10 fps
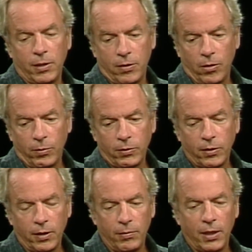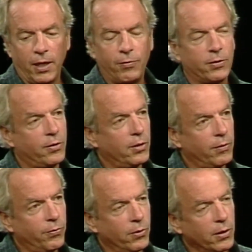misnomer, certainly midlife is
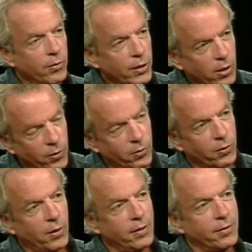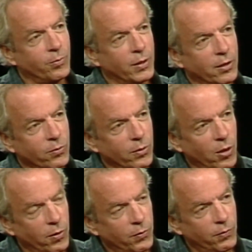34. We go into a crisis because we
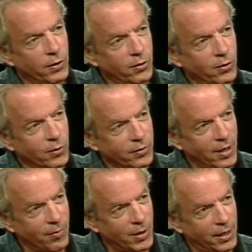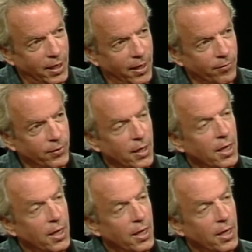know at 52 it's not midlife.